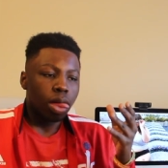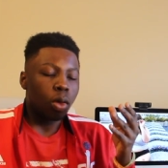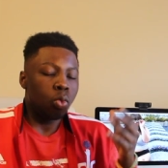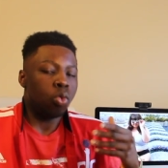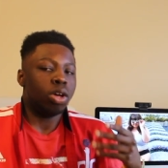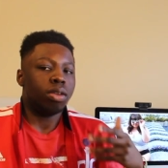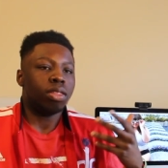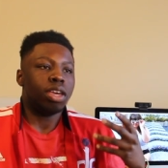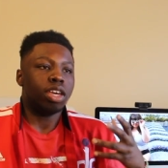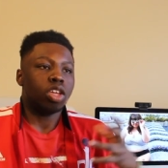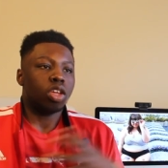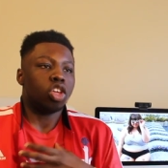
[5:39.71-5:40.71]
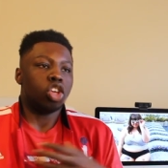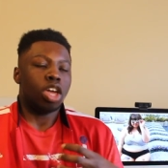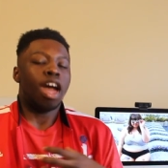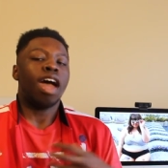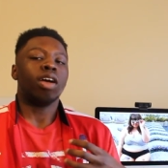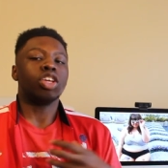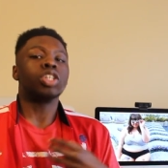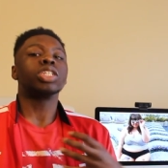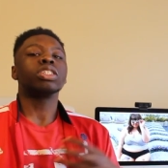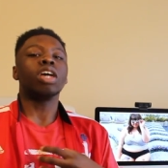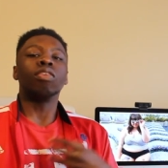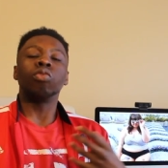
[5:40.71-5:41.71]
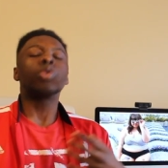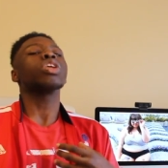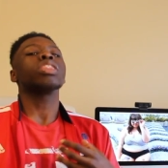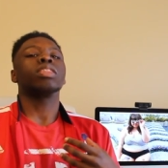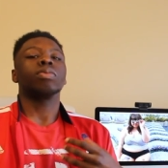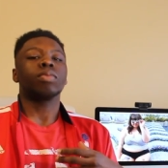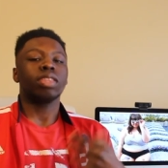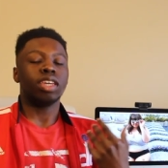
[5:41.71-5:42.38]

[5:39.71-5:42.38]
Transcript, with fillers: your self-worth.